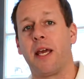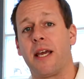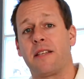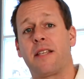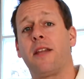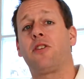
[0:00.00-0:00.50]

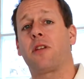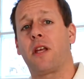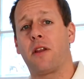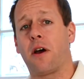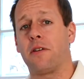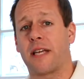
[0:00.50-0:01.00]
Essentially,
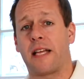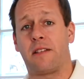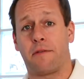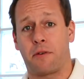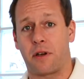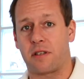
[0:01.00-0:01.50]
those ads are
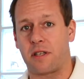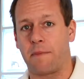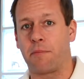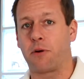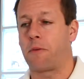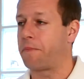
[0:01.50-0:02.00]
very
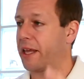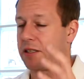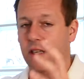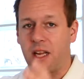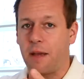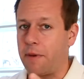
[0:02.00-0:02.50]
simple. It's
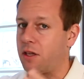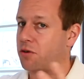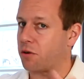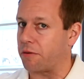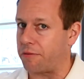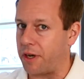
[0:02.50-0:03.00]
an image
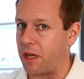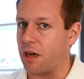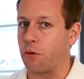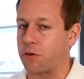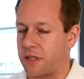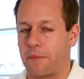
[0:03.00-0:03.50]
or a video
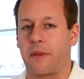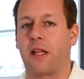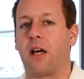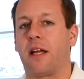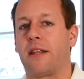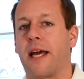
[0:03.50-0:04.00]
or something
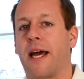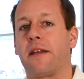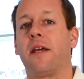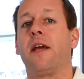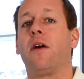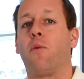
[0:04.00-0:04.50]
like
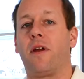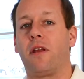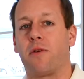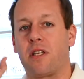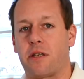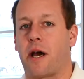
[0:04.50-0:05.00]
that where
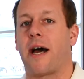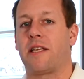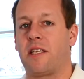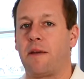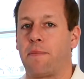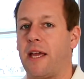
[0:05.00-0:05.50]
you're
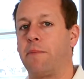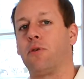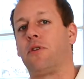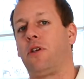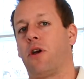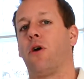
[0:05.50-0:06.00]
enticing people
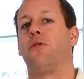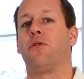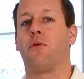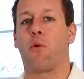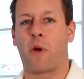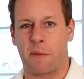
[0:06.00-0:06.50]
to go
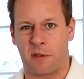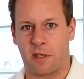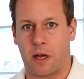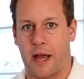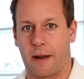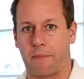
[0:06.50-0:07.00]
to a
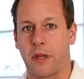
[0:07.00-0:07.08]
website.